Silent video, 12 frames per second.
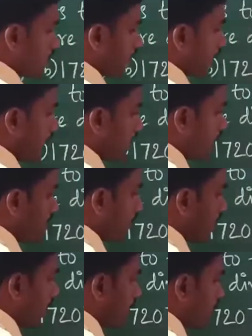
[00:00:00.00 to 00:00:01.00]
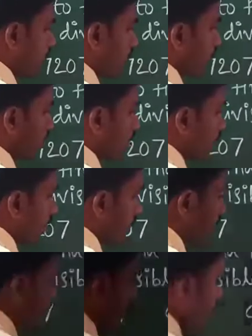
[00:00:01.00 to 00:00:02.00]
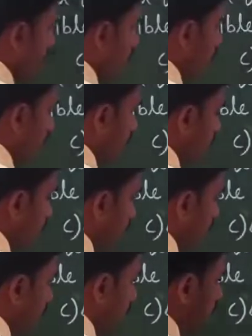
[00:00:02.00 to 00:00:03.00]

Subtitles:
second number and fourth number. 5